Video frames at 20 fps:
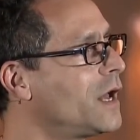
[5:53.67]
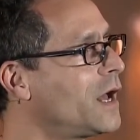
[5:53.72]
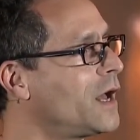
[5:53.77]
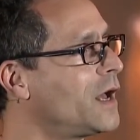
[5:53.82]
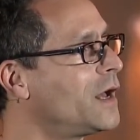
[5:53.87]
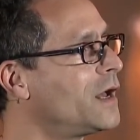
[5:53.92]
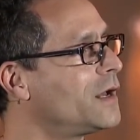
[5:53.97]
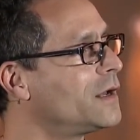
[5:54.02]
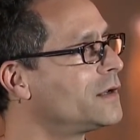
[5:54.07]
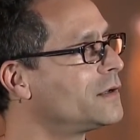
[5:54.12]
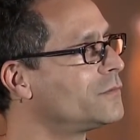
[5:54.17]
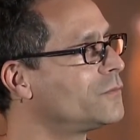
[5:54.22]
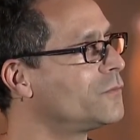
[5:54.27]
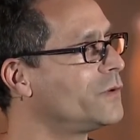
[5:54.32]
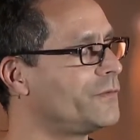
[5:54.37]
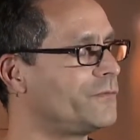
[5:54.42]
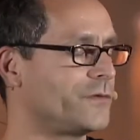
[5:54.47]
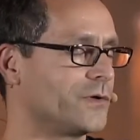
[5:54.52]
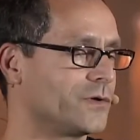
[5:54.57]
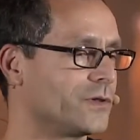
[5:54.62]
Uh,
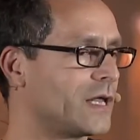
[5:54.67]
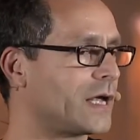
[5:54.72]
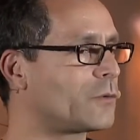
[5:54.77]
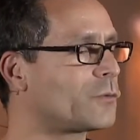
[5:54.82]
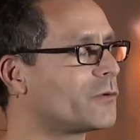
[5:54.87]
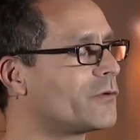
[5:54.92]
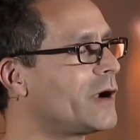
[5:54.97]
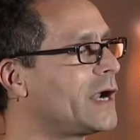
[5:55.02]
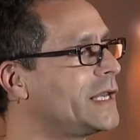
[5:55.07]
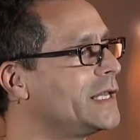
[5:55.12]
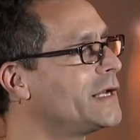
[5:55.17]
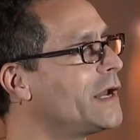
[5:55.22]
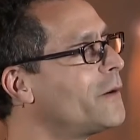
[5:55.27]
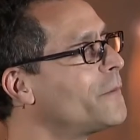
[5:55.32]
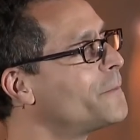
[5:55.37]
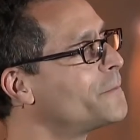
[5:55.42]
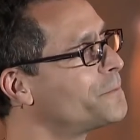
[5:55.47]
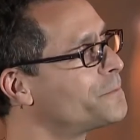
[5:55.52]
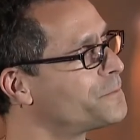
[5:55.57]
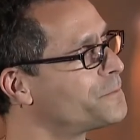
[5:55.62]
we feel like we're ready now.